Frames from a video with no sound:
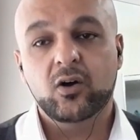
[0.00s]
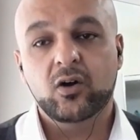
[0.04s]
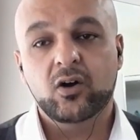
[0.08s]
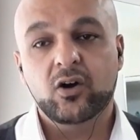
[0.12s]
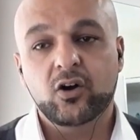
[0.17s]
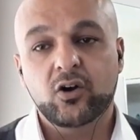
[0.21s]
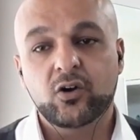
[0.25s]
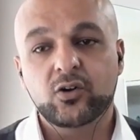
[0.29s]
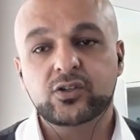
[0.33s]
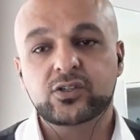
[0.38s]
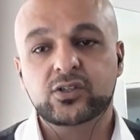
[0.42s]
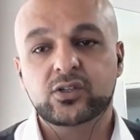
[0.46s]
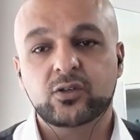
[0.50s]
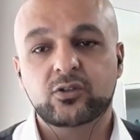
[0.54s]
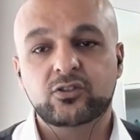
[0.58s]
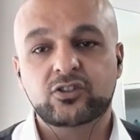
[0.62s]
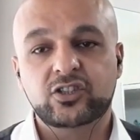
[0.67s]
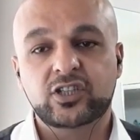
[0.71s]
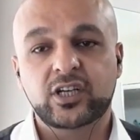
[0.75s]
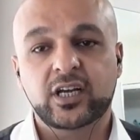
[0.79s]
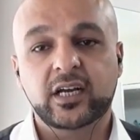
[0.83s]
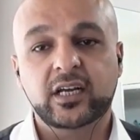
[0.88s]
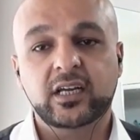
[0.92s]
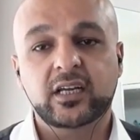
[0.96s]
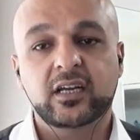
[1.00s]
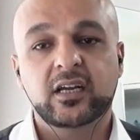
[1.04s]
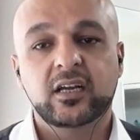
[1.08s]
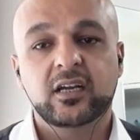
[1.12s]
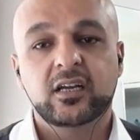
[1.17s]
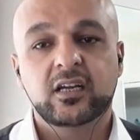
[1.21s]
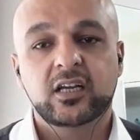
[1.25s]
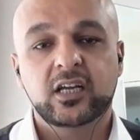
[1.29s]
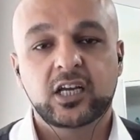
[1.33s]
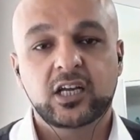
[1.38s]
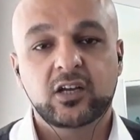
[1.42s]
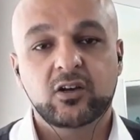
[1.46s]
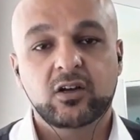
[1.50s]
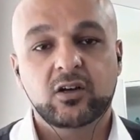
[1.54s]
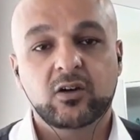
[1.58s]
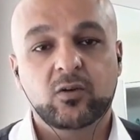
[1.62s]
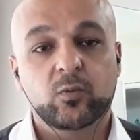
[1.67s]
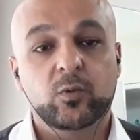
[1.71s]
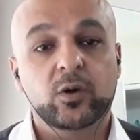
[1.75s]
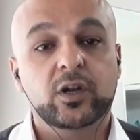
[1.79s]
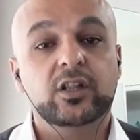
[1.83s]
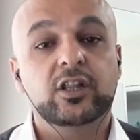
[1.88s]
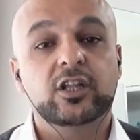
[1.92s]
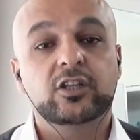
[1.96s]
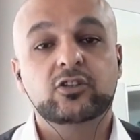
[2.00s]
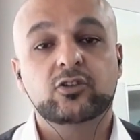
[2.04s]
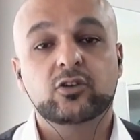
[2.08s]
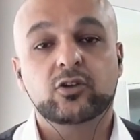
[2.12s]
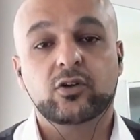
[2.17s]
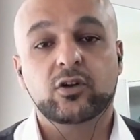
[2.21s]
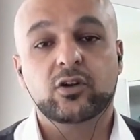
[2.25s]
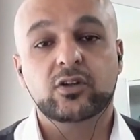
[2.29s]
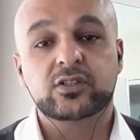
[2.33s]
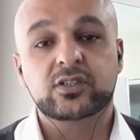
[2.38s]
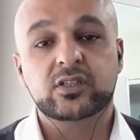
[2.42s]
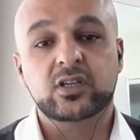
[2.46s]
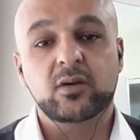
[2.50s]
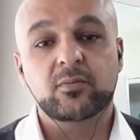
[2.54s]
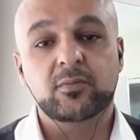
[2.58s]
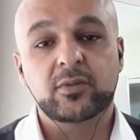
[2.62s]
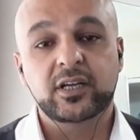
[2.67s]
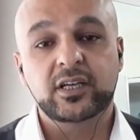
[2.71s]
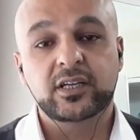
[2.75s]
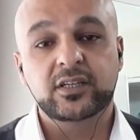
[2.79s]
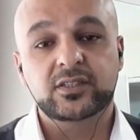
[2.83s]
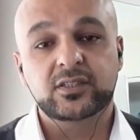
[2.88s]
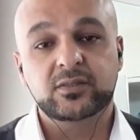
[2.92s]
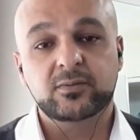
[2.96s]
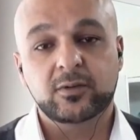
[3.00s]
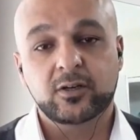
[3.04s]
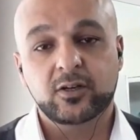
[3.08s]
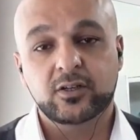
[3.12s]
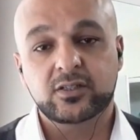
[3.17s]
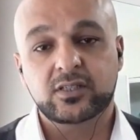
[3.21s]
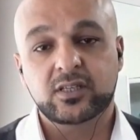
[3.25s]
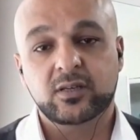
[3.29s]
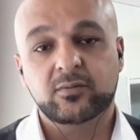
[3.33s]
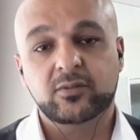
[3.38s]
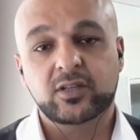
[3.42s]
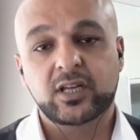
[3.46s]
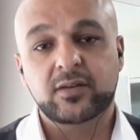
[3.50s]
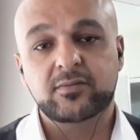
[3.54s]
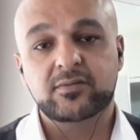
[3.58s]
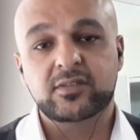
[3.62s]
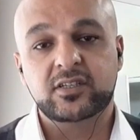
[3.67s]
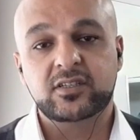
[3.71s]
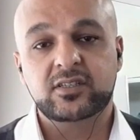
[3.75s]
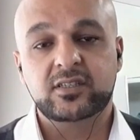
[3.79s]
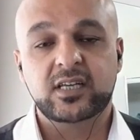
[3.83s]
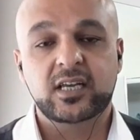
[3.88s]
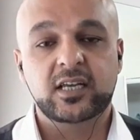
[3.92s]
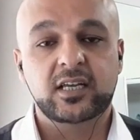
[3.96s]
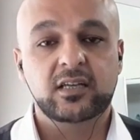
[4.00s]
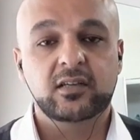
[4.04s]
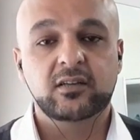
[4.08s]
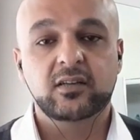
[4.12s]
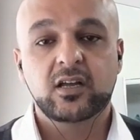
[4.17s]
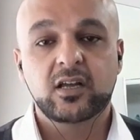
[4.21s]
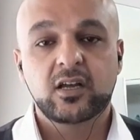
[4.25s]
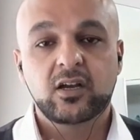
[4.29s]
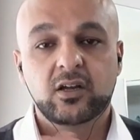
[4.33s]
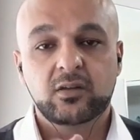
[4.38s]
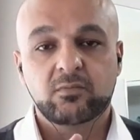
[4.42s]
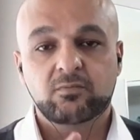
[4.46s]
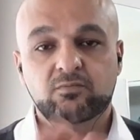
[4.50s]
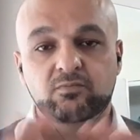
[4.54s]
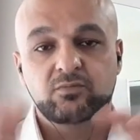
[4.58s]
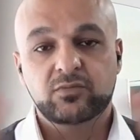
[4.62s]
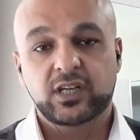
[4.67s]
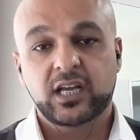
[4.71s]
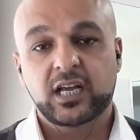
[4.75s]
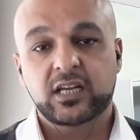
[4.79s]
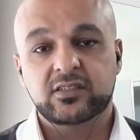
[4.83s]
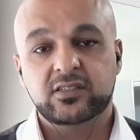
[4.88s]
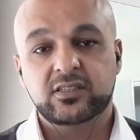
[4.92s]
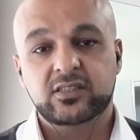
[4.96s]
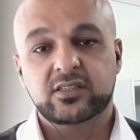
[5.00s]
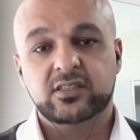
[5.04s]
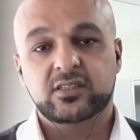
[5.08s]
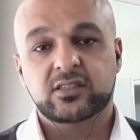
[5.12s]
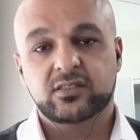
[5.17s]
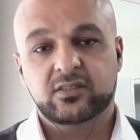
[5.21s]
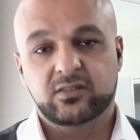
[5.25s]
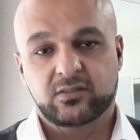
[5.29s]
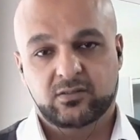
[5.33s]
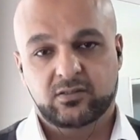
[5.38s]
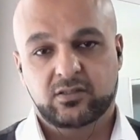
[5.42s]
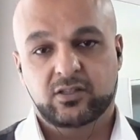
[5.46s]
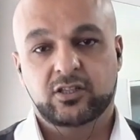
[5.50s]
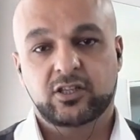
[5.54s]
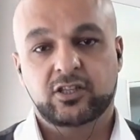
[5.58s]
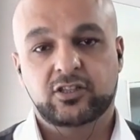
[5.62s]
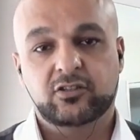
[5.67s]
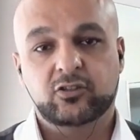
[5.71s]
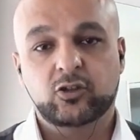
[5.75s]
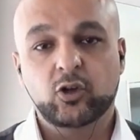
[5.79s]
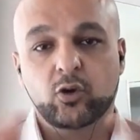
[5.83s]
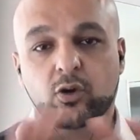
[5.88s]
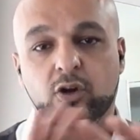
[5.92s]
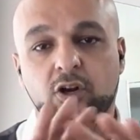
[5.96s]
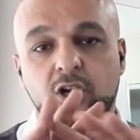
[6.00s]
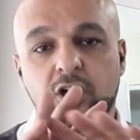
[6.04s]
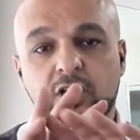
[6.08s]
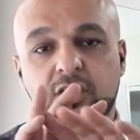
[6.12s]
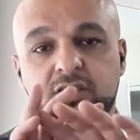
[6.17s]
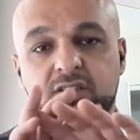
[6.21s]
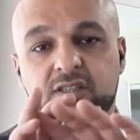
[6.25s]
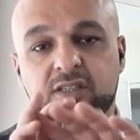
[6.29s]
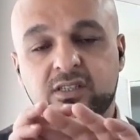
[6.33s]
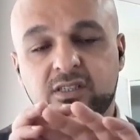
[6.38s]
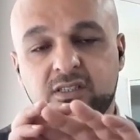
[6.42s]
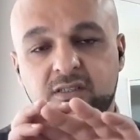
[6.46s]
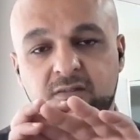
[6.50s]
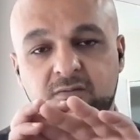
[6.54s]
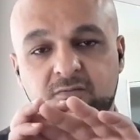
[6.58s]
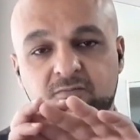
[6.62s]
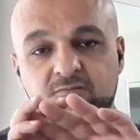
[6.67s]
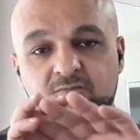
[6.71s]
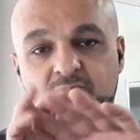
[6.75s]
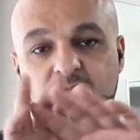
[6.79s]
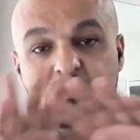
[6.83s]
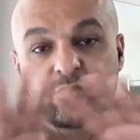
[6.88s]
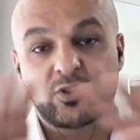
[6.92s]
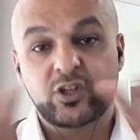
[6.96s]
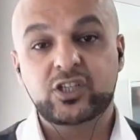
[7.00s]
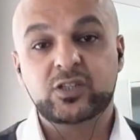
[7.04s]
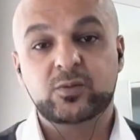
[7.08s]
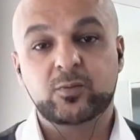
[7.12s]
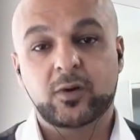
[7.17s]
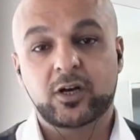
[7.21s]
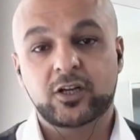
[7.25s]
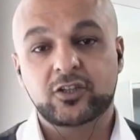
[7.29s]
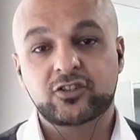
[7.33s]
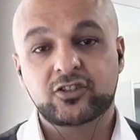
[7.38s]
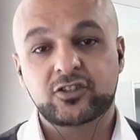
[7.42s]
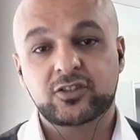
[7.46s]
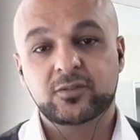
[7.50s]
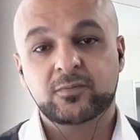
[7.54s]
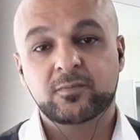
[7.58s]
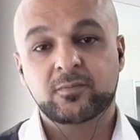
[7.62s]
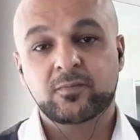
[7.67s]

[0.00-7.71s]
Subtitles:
Also check what the total sum is, because sometimes they say, yes, the total is this much,